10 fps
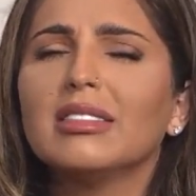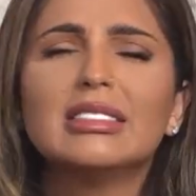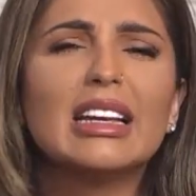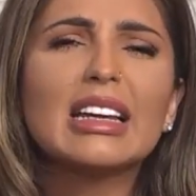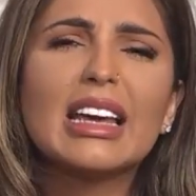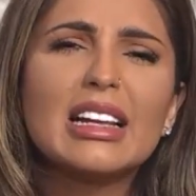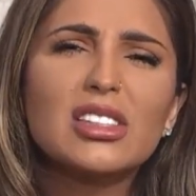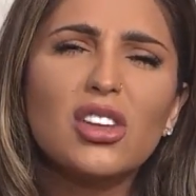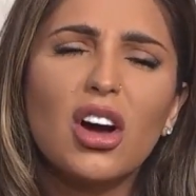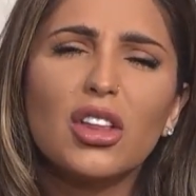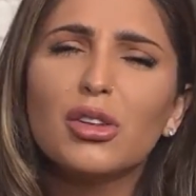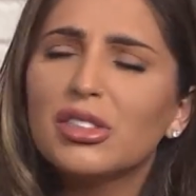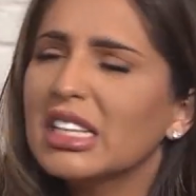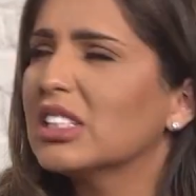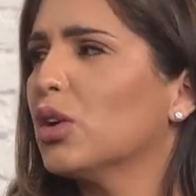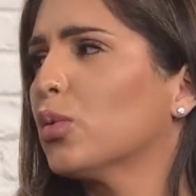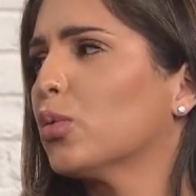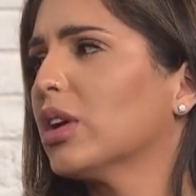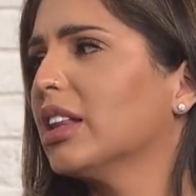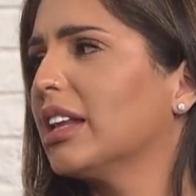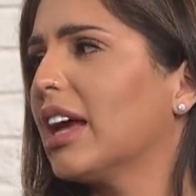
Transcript: dedicate a song. Those things are really nice.